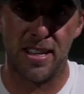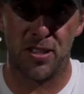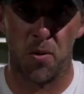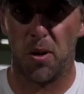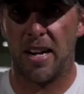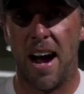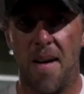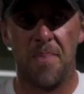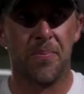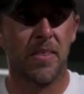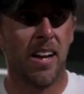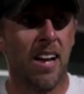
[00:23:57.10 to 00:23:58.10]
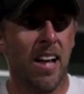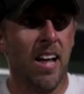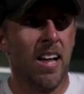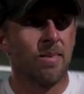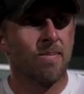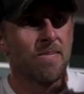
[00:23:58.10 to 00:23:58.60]
so that's the workout.
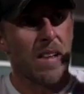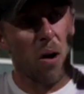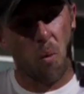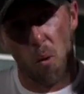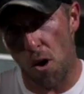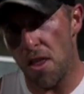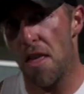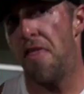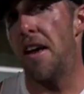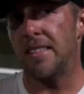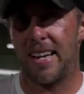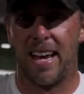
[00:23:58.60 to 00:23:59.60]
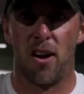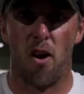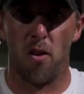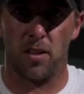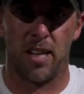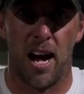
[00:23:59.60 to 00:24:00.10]
Now, one of the things I get
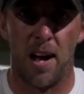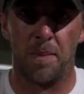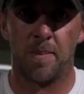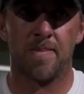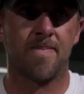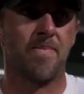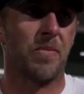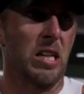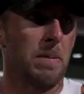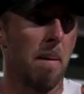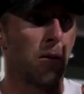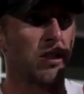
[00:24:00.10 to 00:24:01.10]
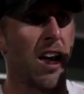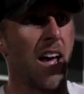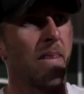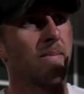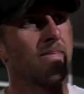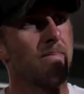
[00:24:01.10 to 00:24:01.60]
all the time is people
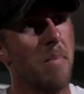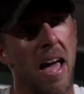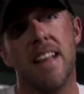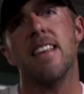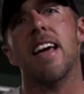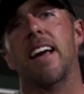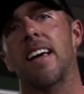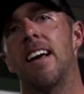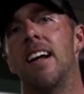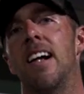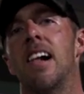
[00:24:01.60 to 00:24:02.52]
say, man, Nick,